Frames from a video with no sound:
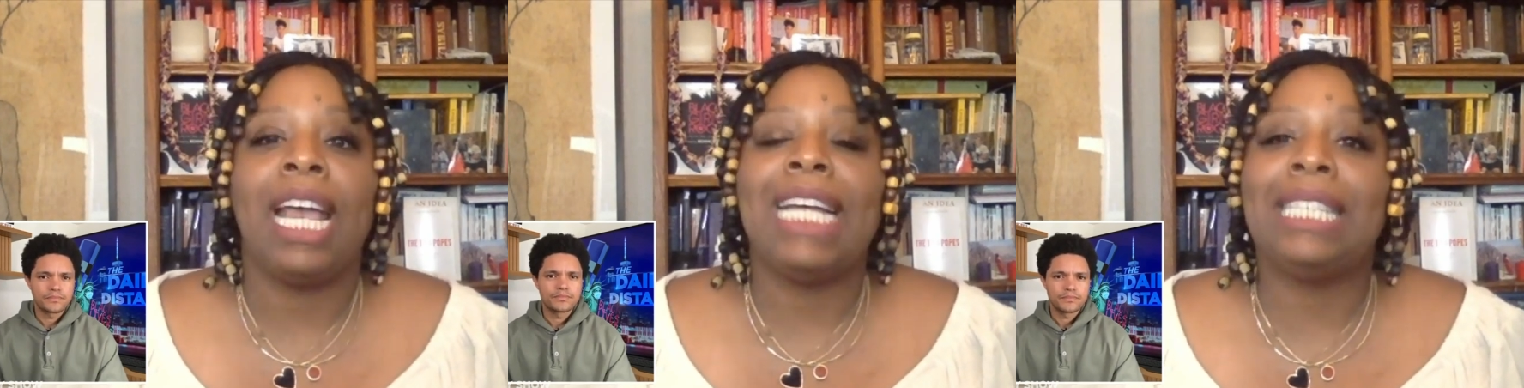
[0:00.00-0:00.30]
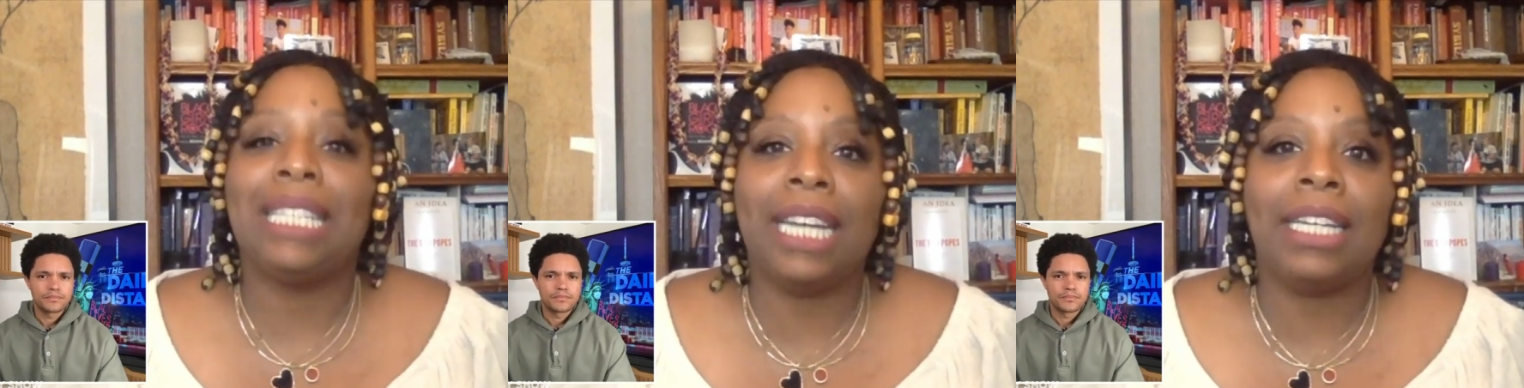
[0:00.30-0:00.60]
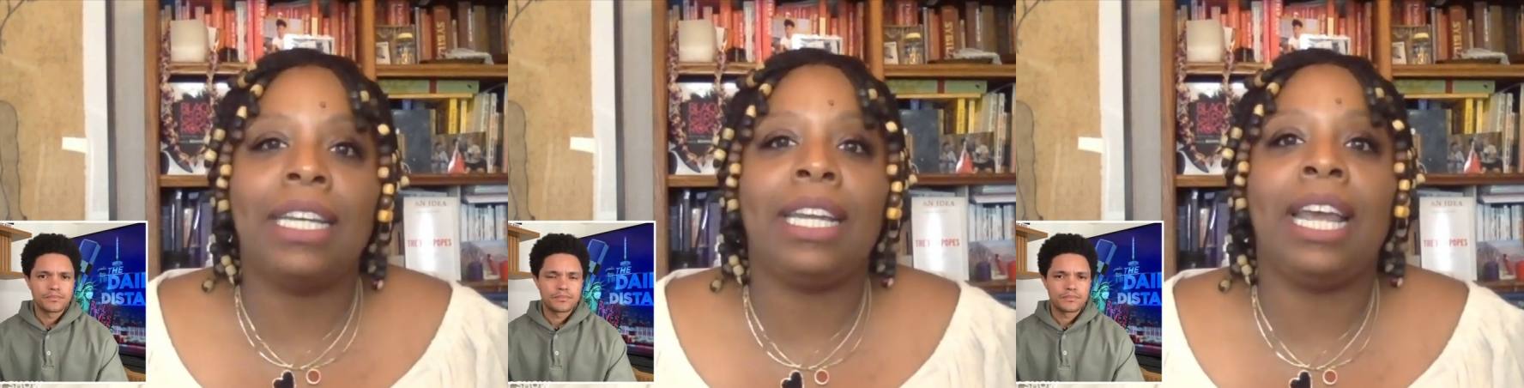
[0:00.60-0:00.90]
Speaker 1: into
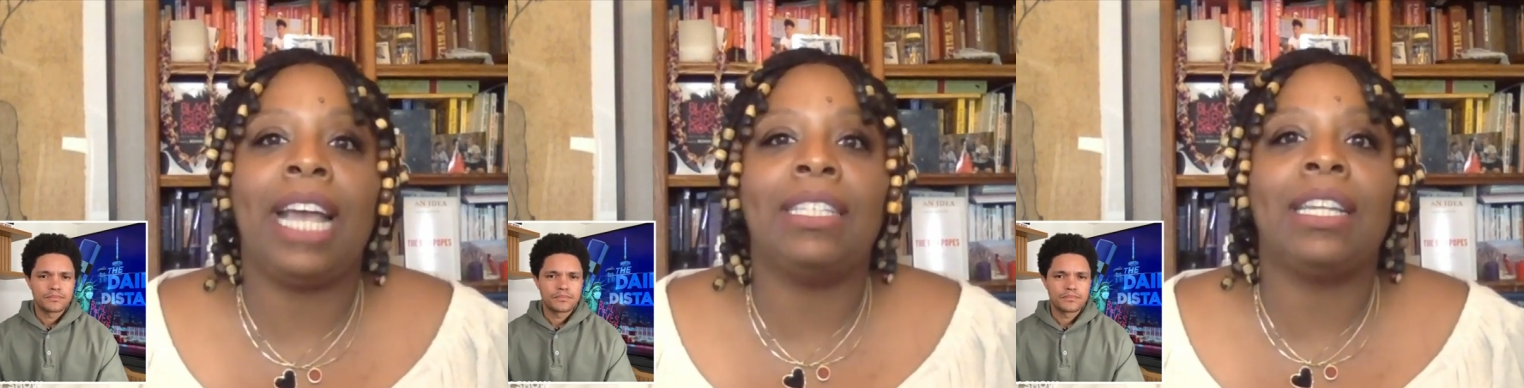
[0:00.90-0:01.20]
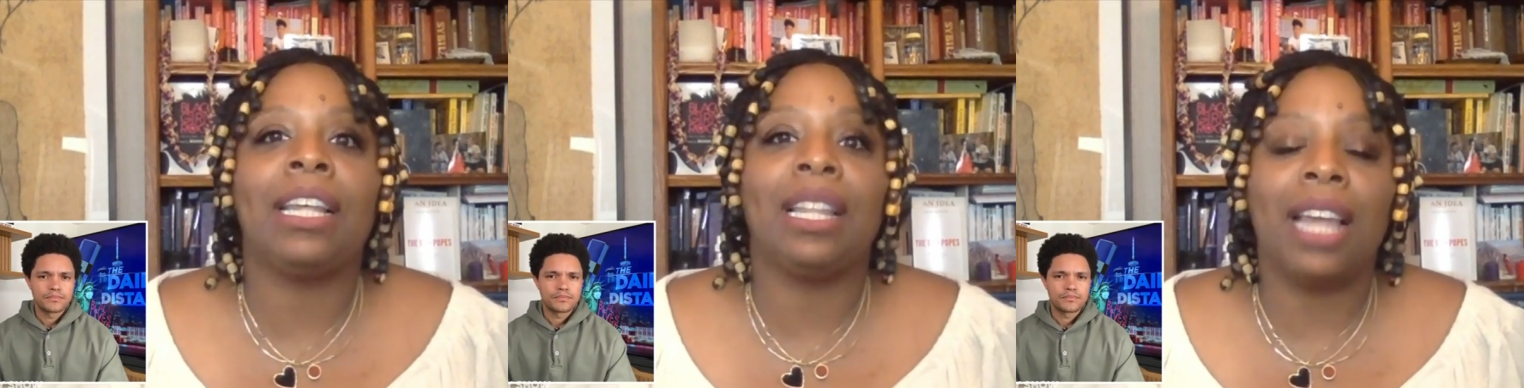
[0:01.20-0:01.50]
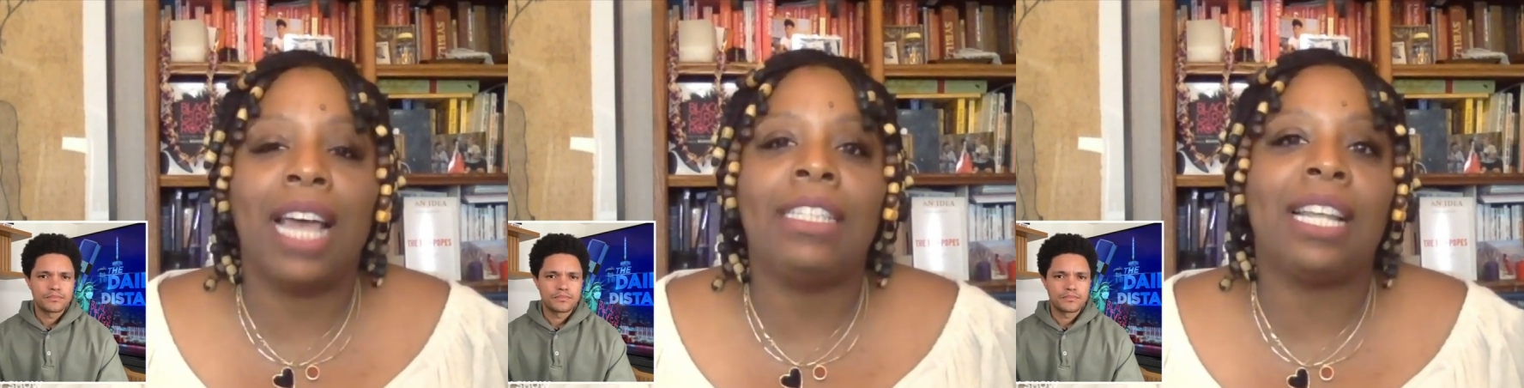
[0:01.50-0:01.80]
dignity, into the
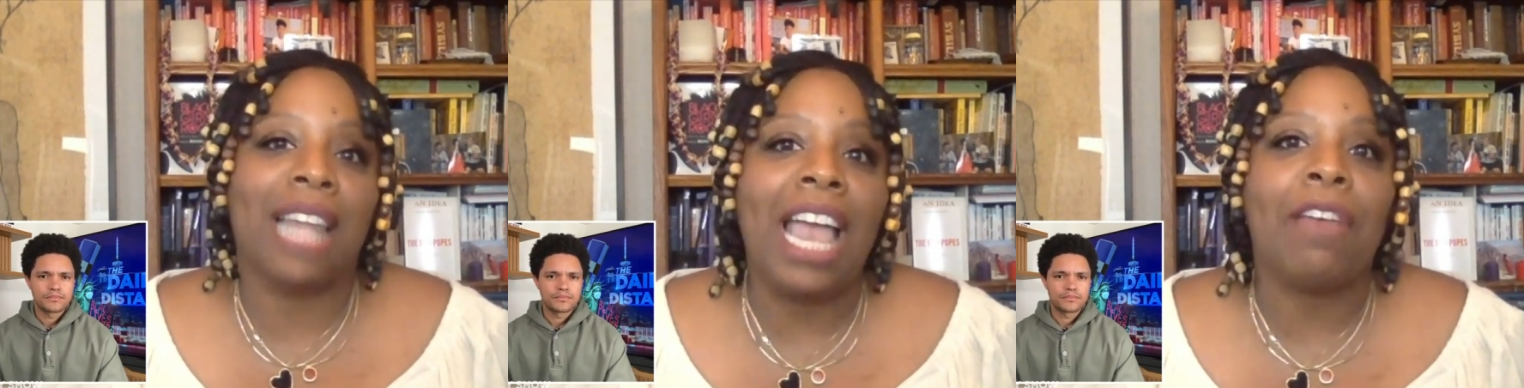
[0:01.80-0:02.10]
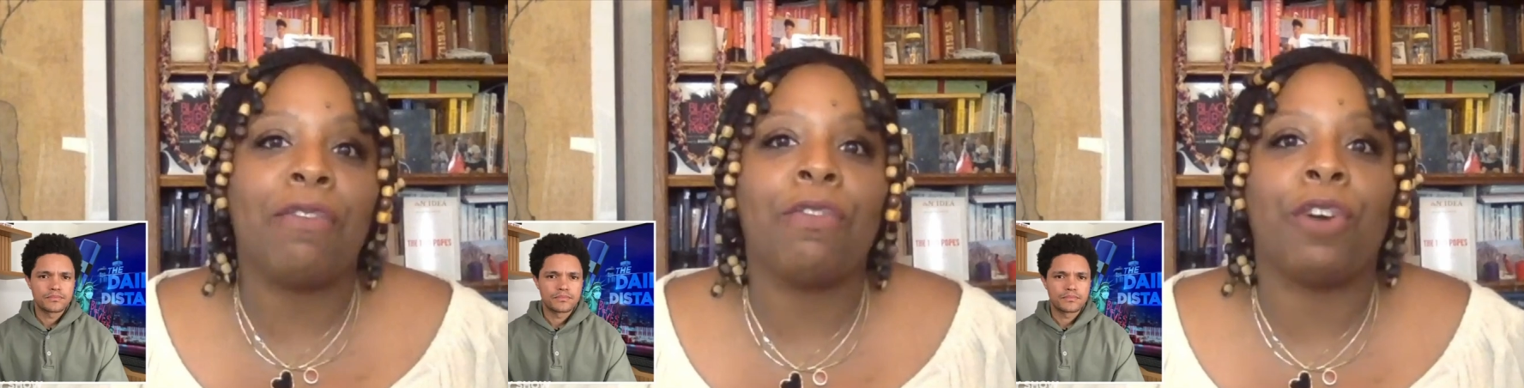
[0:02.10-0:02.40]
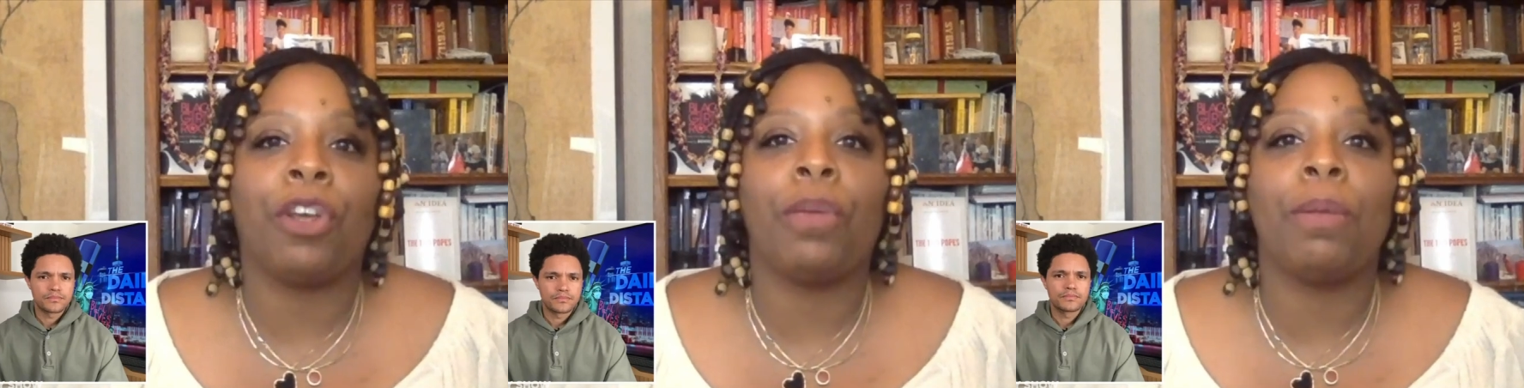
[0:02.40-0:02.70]
into life
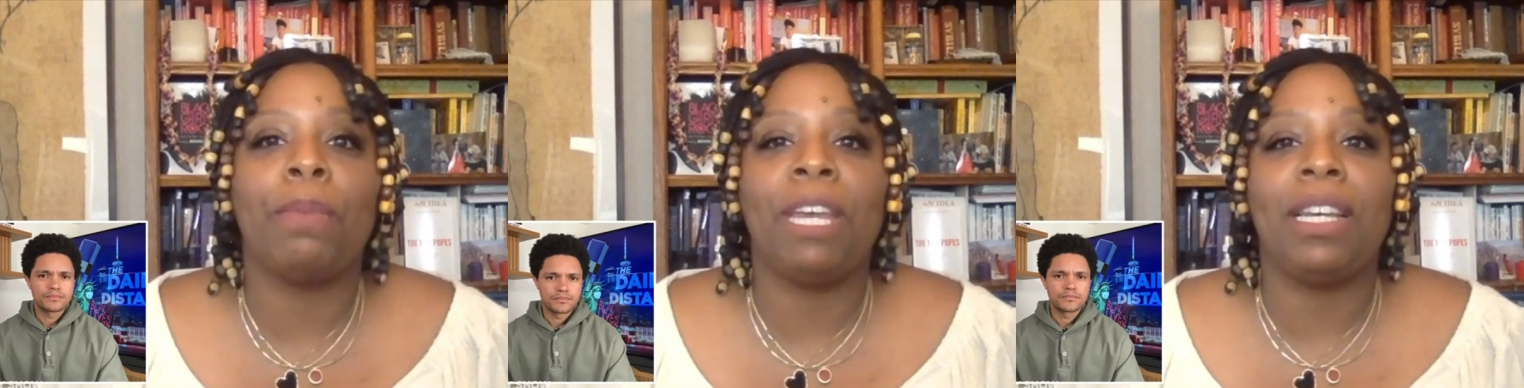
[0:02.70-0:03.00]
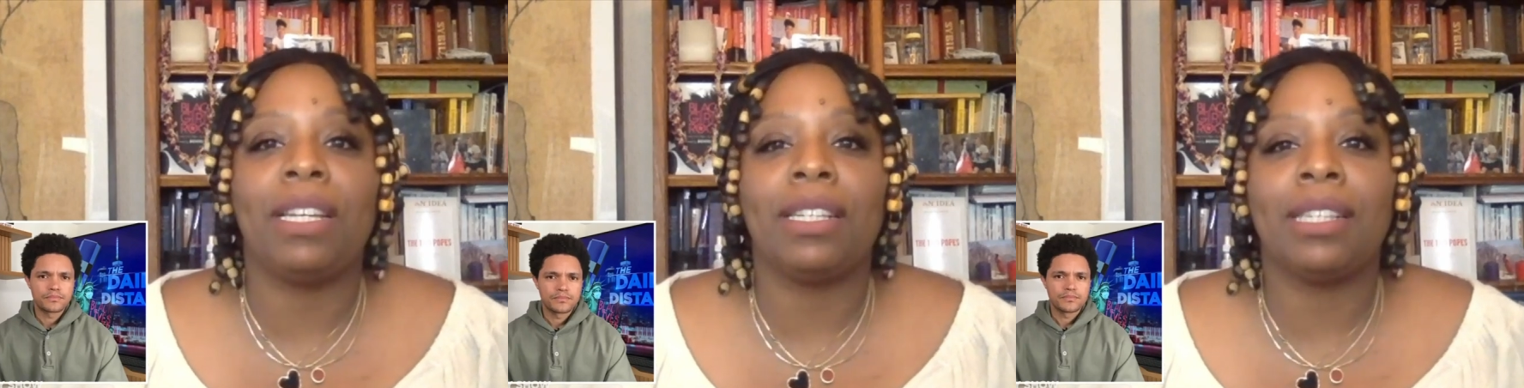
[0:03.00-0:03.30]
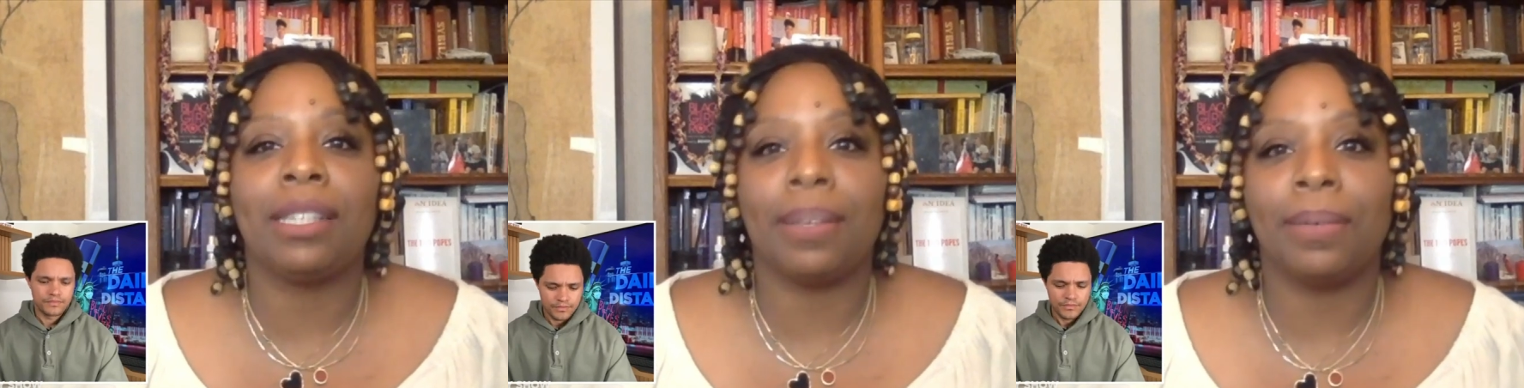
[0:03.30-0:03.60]
for human
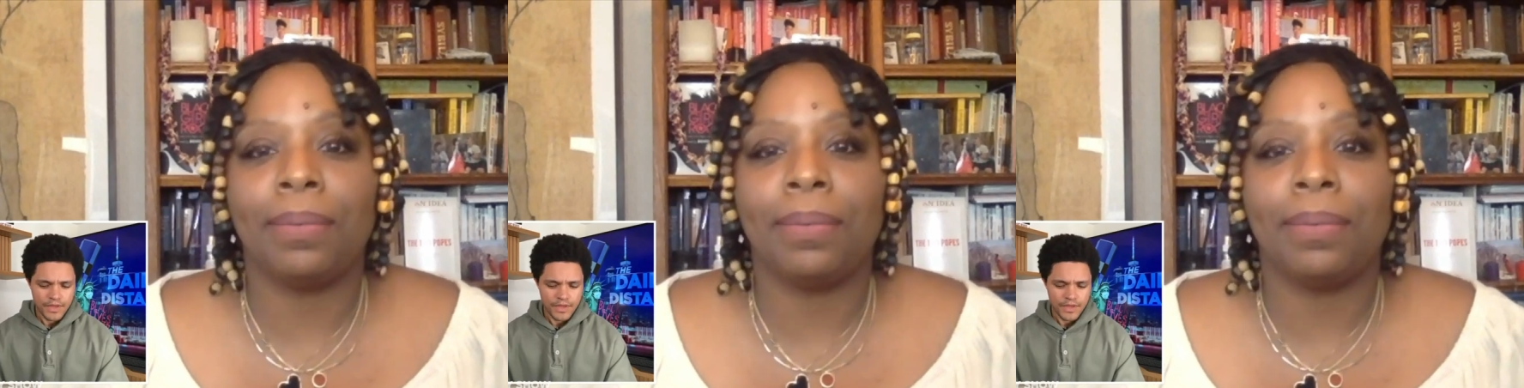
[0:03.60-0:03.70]
beings.